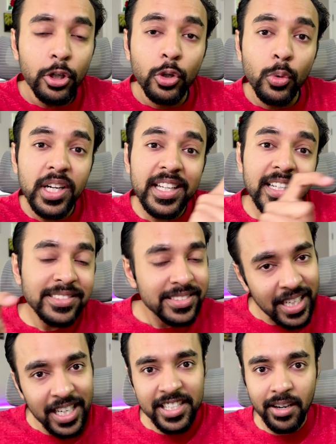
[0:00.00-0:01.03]
do it in a
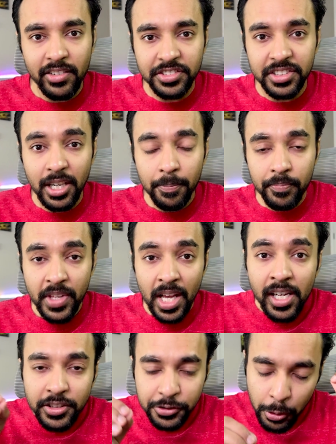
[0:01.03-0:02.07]
single traversal.
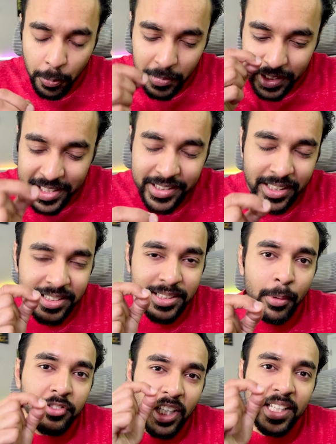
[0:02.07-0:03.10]
So these are some of the